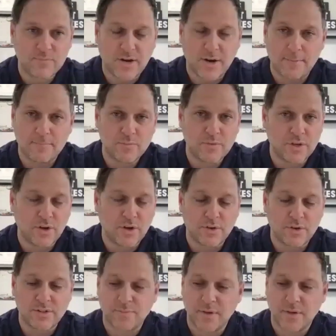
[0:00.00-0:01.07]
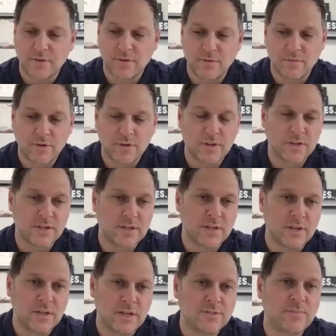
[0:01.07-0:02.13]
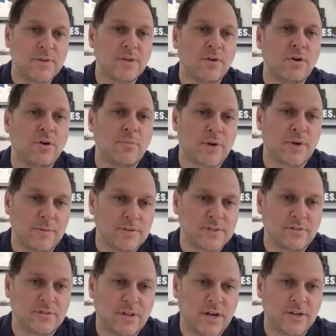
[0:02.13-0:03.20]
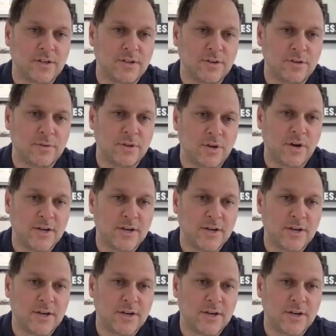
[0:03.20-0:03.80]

it's been really, that's been the whole premise of Låda Cube.